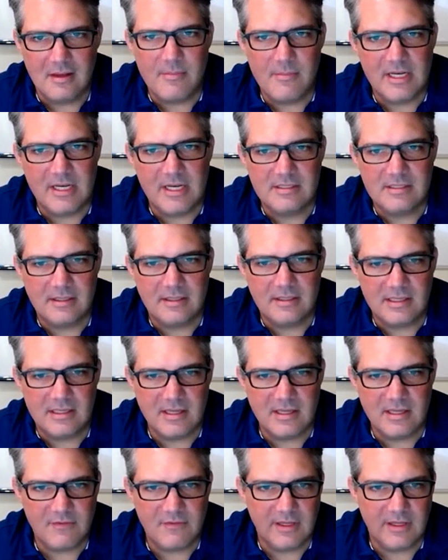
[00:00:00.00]
Yeah, I mean, it's a,
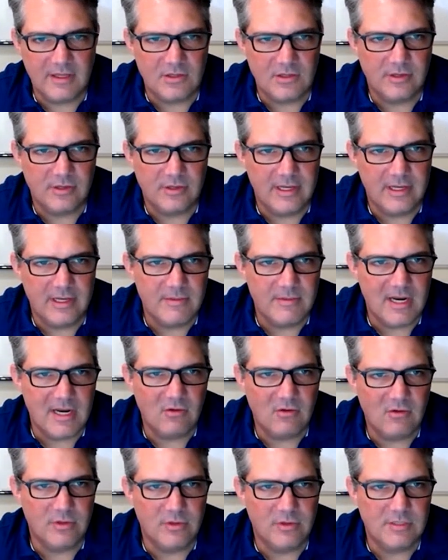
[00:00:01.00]
it's definitely a trend. I mean,
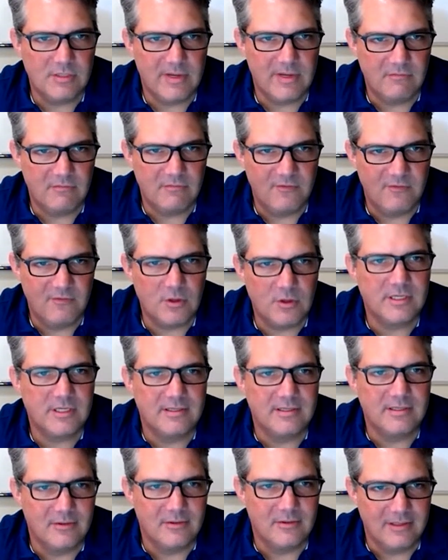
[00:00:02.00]
everyone's been
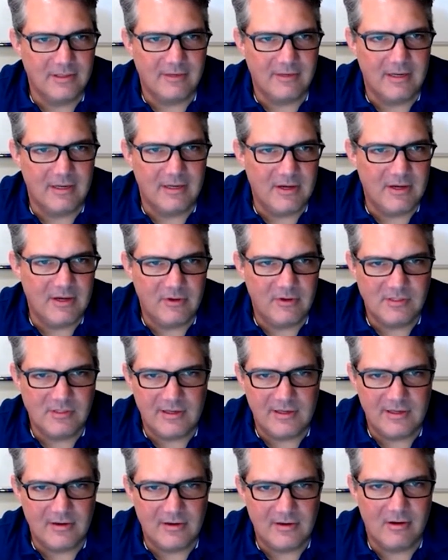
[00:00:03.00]
forced into it, right? I mean, we've
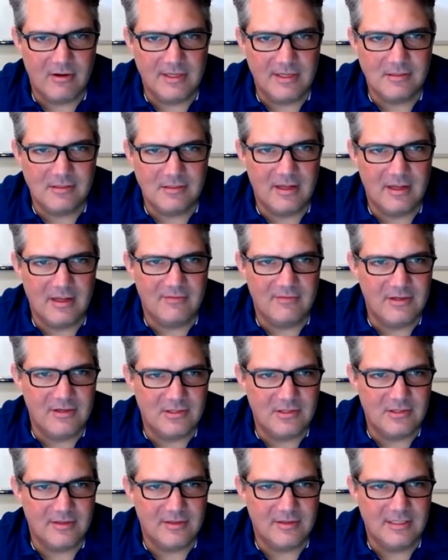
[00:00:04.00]
seen it across a lot of
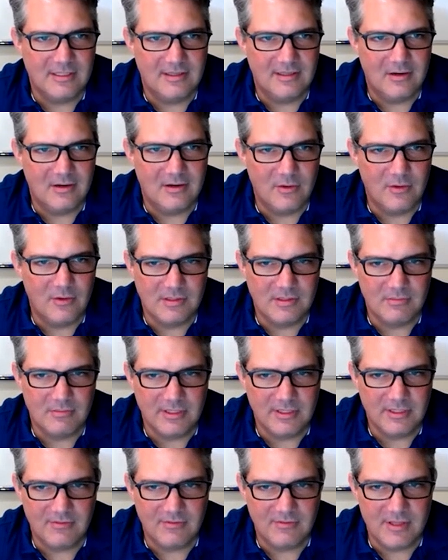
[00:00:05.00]
industries. You know, always a
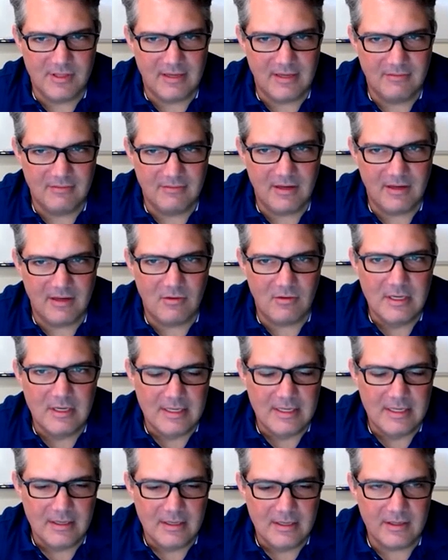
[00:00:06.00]
believer that, you know,
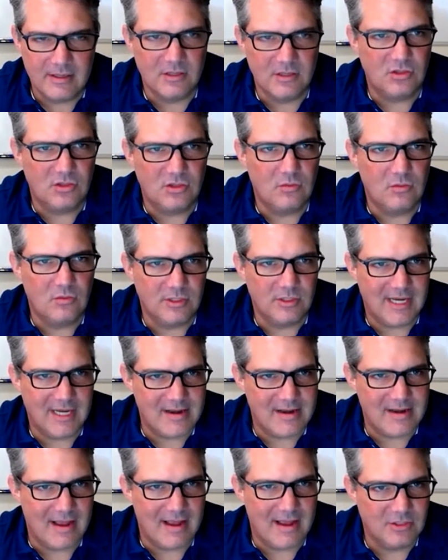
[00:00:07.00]
the consumer
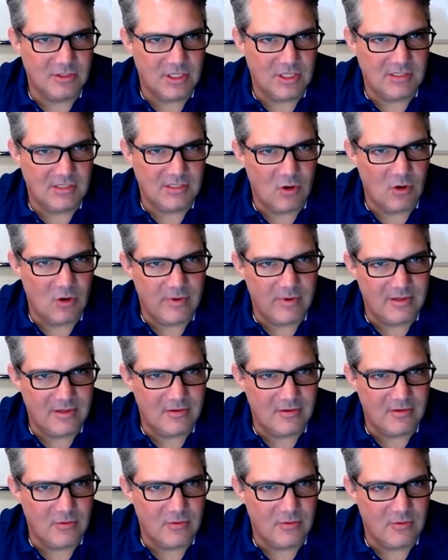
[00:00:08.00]
technologies and what
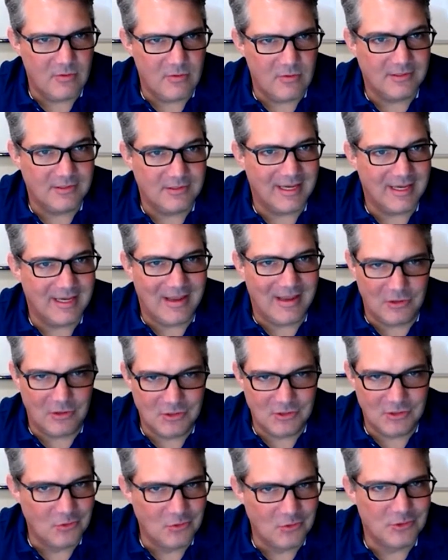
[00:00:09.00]
we do with things like in
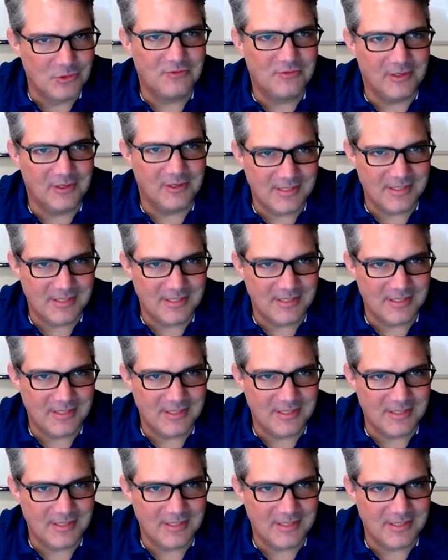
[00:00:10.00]
our schools, for